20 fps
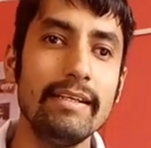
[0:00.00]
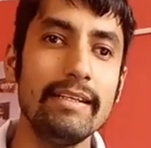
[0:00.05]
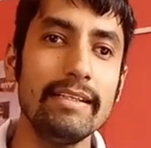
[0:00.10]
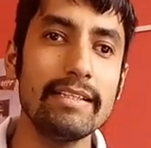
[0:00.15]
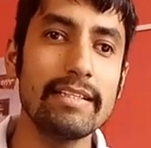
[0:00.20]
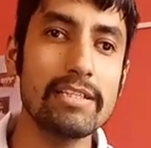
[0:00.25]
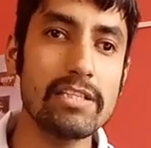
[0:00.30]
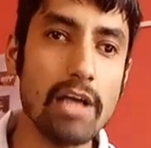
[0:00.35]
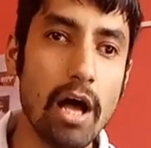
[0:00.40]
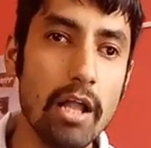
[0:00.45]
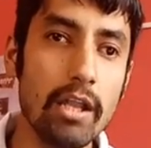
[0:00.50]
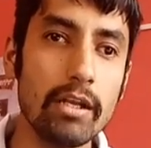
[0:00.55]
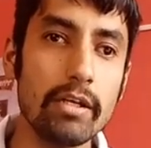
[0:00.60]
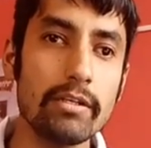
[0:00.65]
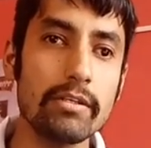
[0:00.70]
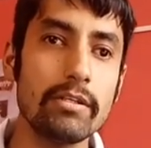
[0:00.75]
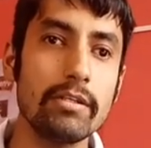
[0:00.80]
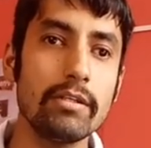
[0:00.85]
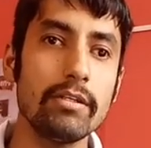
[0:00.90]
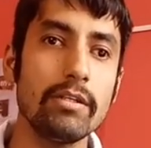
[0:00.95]

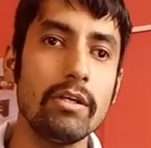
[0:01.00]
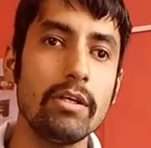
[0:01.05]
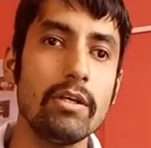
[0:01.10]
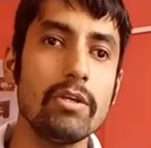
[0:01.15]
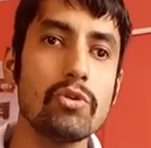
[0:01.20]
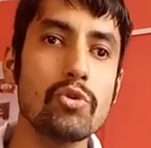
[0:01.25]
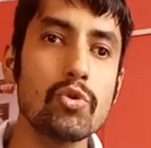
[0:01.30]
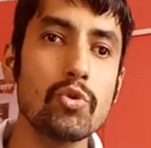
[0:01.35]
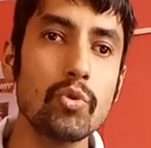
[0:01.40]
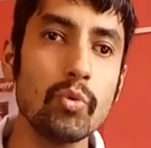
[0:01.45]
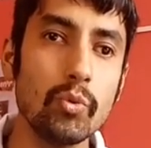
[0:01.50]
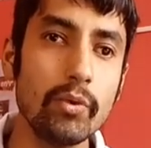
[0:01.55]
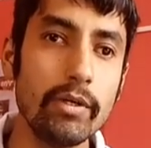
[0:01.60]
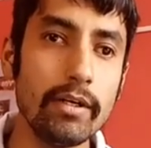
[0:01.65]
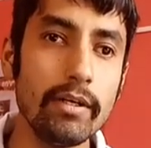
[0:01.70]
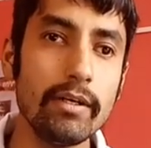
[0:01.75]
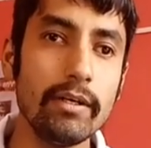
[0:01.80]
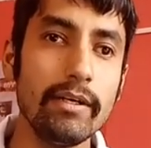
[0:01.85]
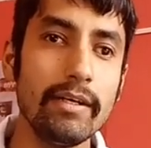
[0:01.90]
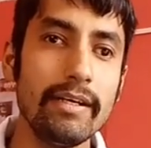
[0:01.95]
salt,
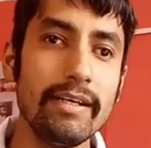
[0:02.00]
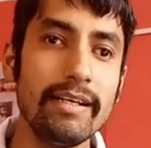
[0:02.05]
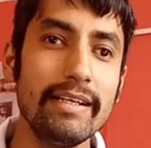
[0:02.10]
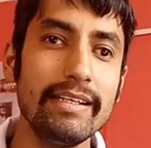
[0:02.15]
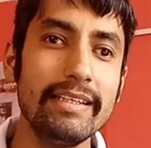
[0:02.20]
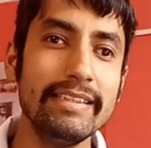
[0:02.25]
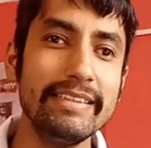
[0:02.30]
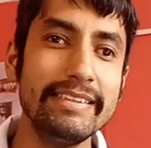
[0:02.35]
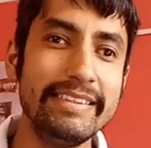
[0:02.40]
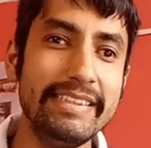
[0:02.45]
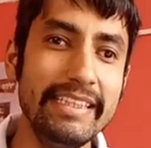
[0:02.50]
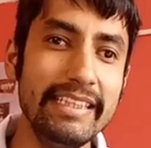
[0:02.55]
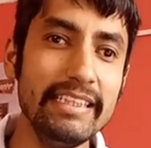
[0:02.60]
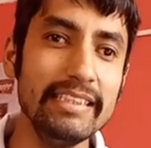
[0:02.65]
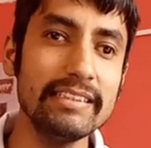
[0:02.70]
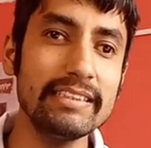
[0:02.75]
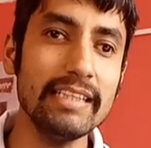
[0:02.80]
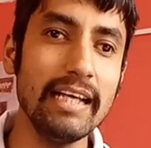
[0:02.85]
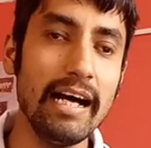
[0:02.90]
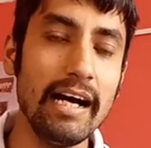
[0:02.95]
sugar,
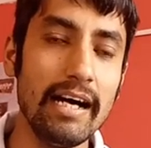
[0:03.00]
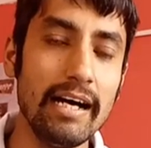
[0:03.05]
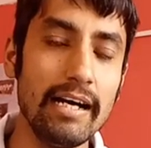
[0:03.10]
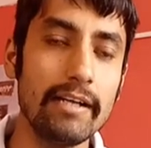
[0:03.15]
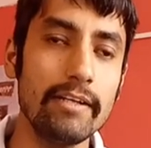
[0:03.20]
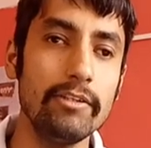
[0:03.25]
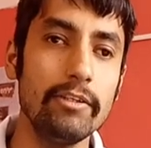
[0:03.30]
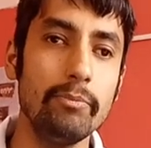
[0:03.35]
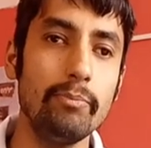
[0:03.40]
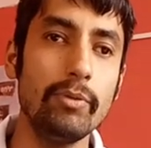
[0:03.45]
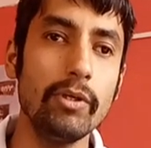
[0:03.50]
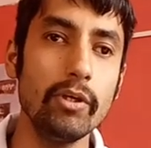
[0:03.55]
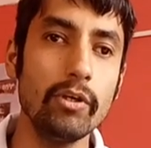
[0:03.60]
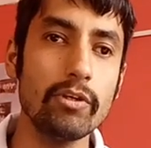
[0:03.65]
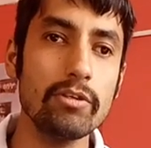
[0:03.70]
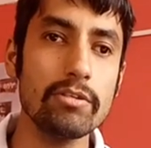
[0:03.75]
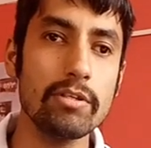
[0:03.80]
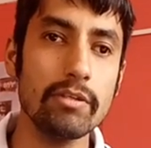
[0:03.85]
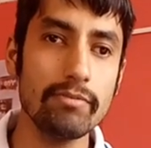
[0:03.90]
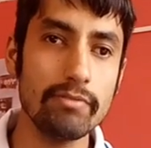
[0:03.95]
these are the pure
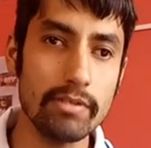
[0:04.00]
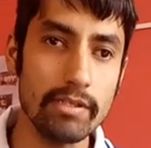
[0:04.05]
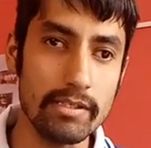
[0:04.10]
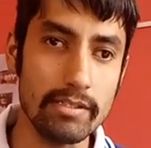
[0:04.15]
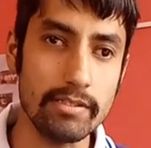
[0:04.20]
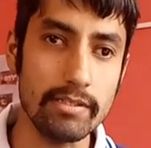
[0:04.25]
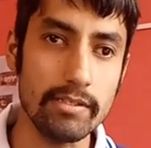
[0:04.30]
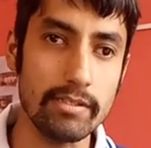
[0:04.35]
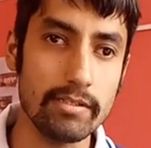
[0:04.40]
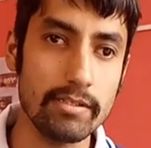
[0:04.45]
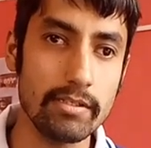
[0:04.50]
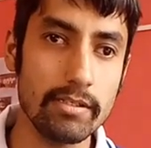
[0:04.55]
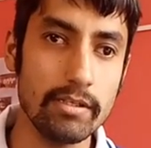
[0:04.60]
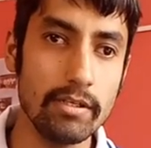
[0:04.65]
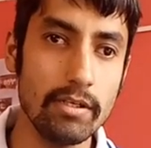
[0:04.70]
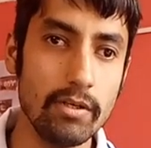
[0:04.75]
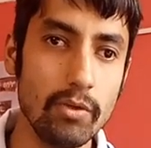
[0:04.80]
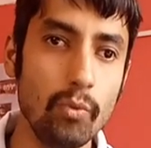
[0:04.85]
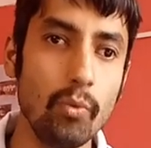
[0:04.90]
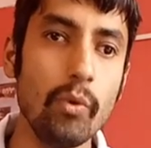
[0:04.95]
substances
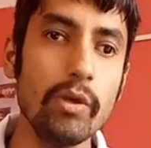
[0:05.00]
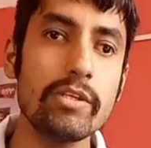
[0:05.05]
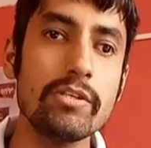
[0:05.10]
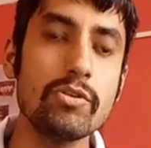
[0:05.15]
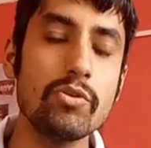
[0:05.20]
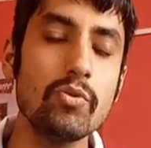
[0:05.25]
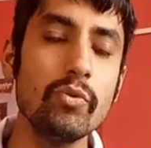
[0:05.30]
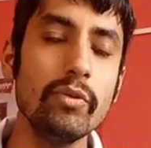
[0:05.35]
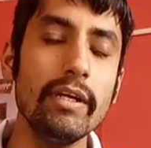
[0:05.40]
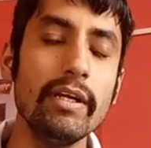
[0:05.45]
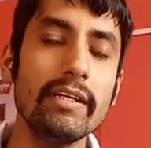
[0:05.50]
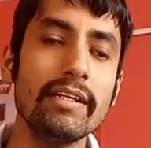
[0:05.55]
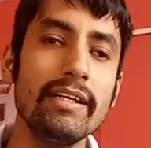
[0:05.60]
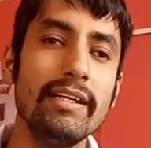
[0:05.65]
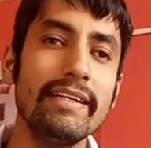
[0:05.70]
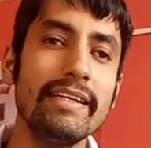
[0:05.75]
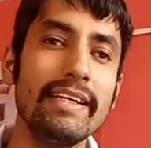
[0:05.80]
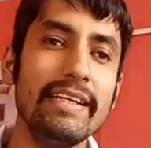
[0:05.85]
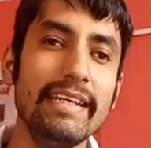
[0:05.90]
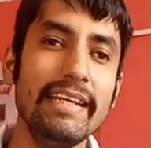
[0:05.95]
which do not
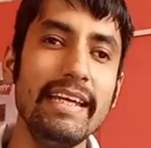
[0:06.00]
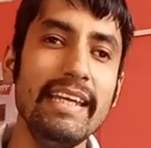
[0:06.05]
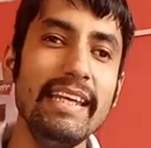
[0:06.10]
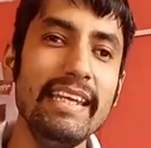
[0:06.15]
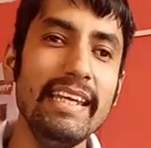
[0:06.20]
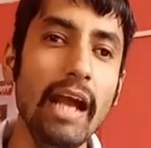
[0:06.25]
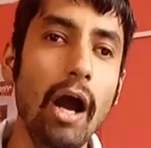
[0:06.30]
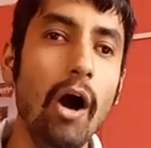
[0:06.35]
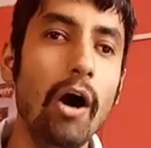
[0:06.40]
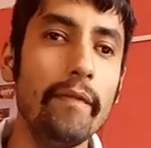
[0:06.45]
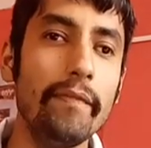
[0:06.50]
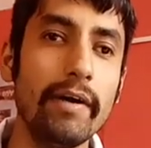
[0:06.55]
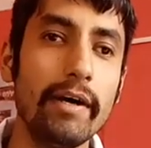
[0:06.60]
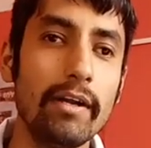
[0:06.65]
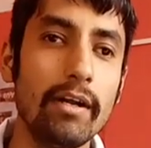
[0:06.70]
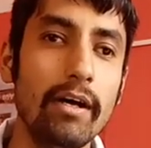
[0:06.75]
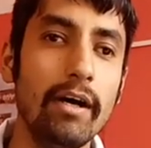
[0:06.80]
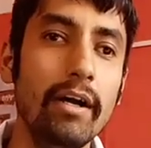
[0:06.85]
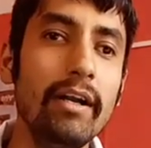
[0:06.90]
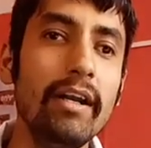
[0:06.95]
contain any
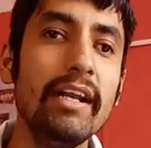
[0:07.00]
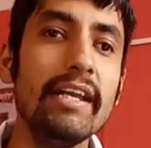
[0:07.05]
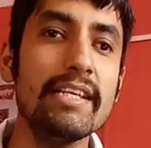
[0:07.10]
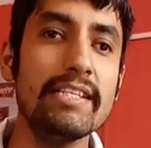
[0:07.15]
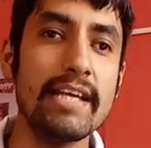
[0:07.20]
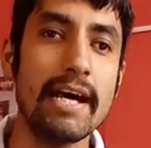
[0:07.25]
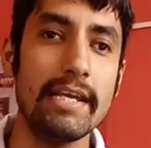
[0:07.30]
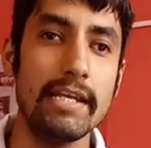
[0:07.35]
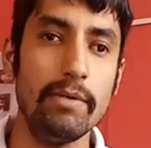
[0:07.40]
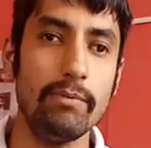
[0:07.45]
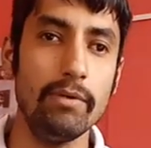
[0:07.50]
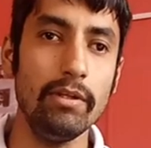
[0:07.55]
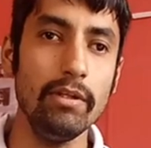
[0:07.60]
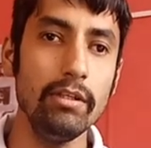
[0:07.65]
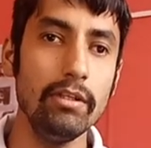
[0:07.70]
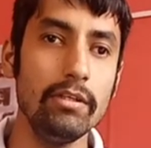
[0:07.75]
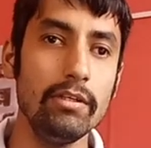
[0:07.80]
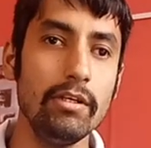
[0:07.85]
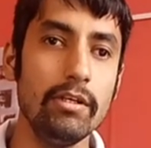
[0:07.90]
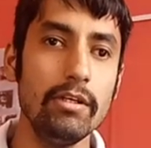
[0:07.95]
other
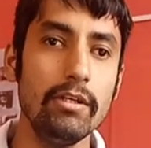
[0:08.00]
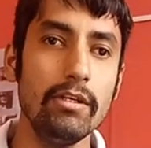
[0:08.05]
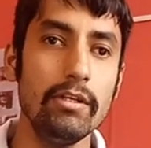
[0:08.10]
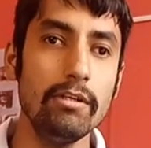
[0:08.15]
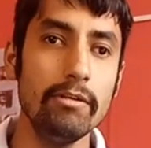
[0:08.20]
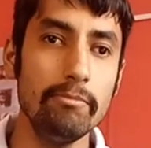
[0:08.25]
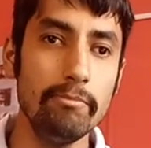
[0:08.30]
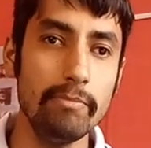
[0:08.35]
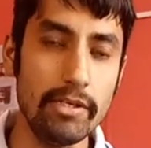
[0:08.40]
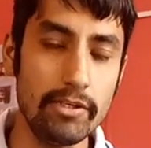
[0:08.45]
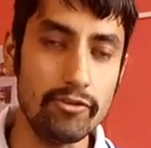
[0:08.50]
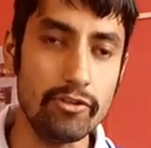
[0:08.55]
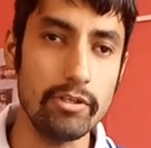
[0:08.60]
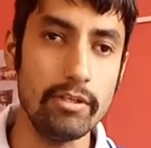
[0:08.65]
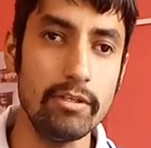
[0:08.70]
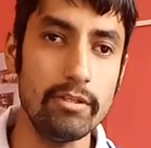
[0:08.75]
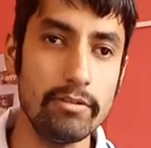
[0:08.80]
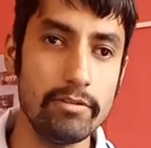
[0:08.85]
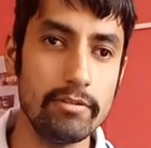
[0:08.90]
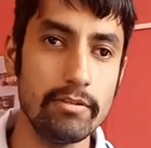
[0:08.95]
undesirable
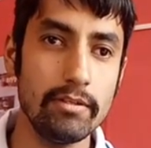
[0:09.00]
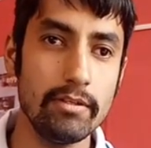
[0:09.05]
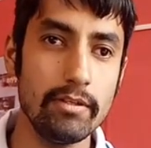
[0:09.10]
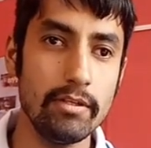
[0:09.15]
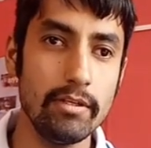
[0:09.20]
materials.